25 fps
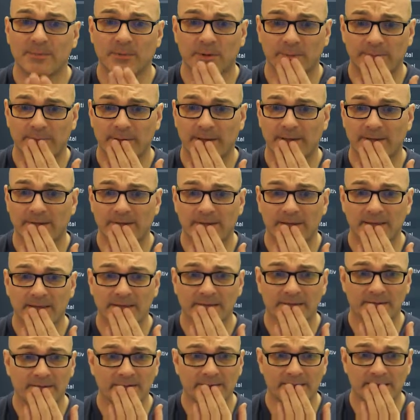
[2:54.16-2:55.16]
him up though.
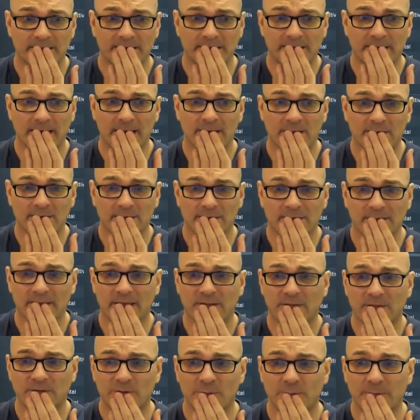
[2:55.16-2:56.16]
That that was,
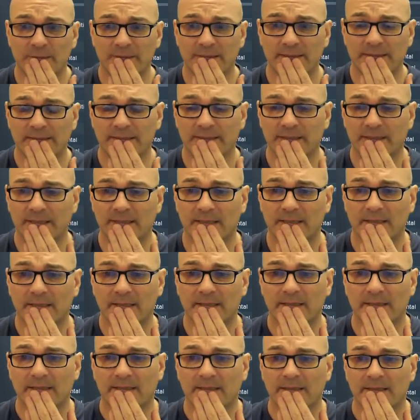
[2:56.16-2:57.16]
that was the weird thing.
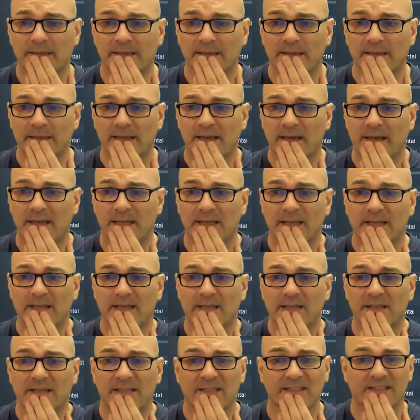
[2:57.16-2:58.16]

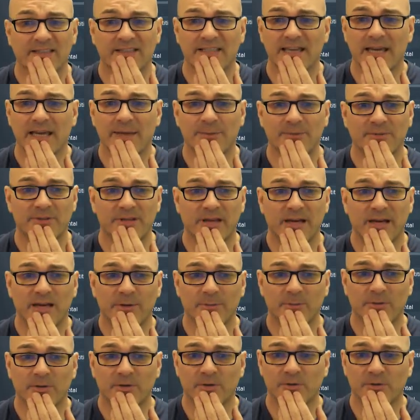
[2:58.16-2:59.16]
His game time with